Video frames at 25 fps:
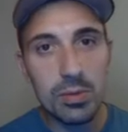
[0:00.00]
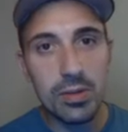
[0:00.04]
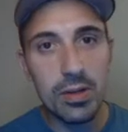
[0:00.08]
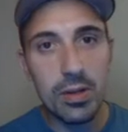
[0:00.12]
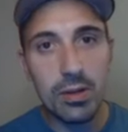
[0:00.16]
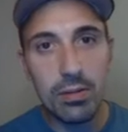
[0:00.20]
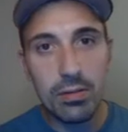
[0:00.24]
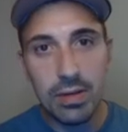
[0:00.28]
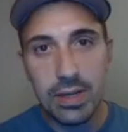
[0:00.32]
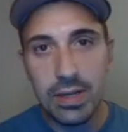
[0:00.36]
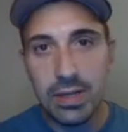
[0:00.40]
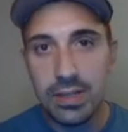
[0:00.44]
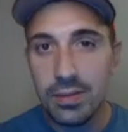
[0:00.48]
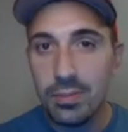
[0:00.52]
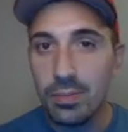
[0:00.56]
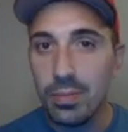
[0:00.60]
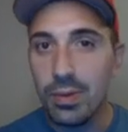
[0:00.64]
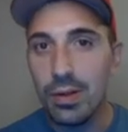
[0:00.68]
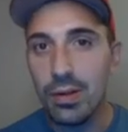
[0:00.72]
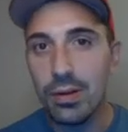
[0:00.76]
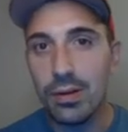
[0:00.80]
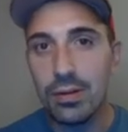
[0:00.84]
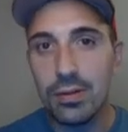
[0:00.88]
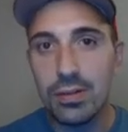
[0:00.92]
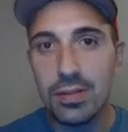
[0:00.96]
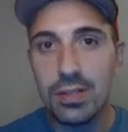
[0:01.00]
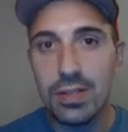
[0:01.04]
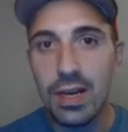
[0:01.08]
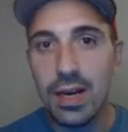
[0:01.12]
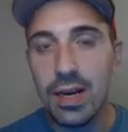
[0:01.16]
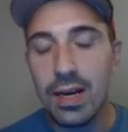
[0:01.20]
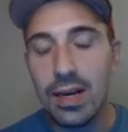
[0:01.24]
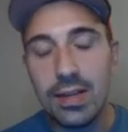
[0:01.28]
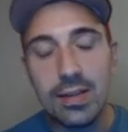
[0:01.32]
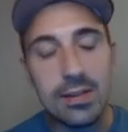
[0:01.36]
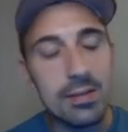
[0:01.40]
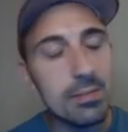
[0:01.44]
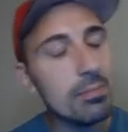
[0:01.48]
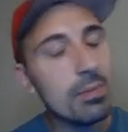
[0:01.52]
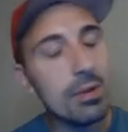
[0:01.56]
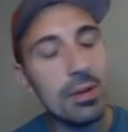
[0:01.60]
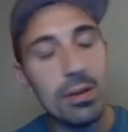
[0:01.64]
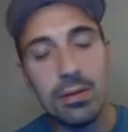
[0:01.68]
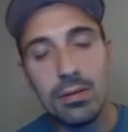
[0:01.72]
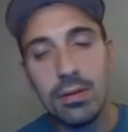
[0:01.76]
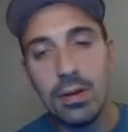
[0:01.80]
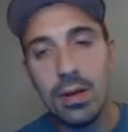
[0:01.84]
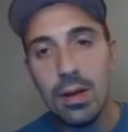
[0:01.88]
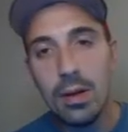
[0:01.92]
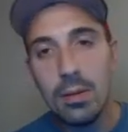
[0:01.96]
degrees in political science and
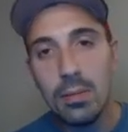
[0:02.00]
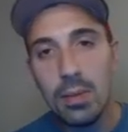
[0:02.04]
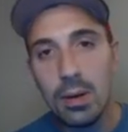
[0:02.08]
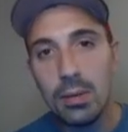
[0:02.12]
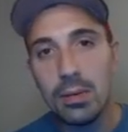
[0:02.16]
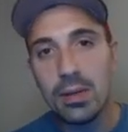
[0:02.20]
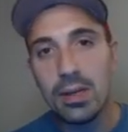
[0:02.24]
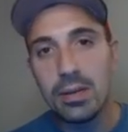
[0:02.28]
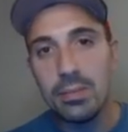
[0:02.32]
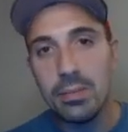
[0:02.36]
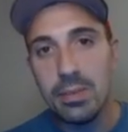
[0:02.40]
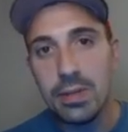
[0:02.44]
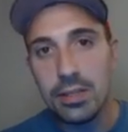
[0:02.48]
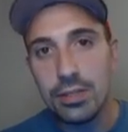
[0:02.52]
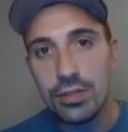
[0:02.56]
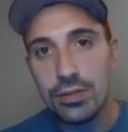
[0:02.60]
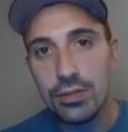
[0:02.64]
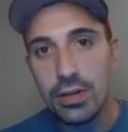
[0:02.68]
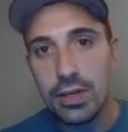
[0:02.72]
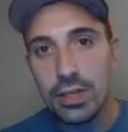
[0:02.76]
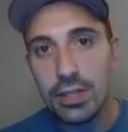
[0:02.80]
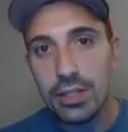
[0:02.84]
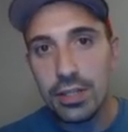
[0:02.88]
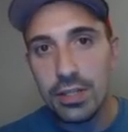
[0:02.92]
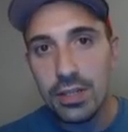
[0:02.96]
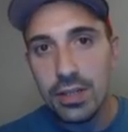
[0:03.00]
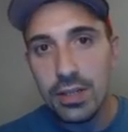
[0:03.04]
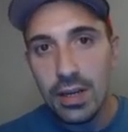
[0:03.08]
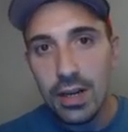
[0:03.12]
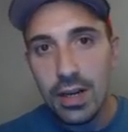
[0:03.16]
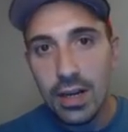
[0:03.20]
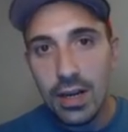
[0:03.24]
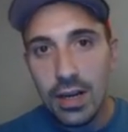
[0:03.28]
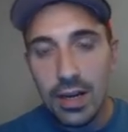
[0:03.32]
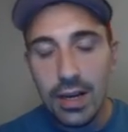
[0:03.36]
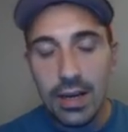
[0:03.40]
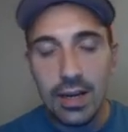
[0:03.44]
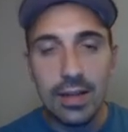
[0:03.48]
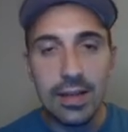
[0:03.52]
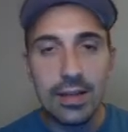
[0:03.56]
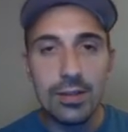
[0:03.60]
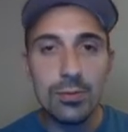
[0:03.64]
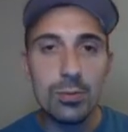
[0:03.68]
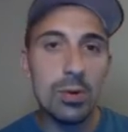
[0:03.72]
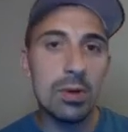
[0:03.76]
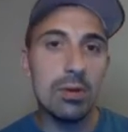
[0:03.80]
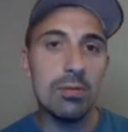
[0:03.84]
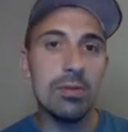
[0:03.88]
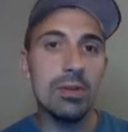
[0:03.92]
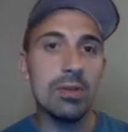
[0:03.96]
public administration. And
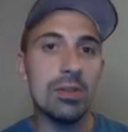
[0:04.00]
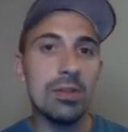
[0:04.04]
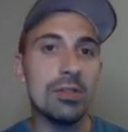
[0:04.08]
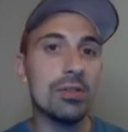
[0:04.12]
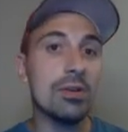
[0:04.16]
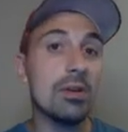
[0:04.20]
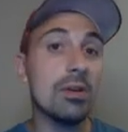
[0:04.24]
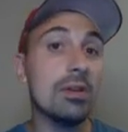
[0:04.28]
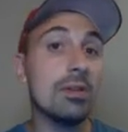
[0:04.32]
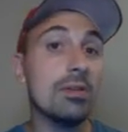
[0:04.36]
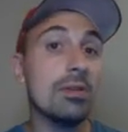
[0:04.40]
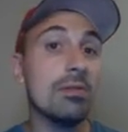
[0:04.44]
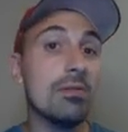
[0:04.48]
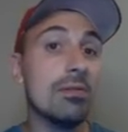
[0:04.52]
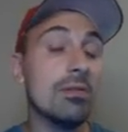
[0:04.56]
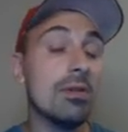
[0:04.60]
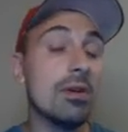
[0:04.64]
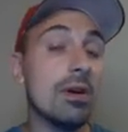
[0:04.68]
that's where I really started to